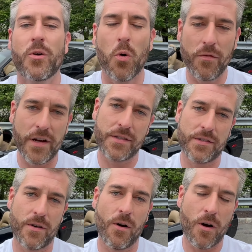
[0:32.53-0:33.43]

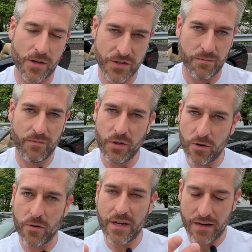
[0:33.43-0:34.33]
Corvettes are awesome.
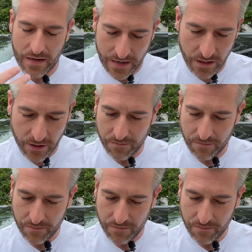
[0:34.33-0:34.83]
You know it, I know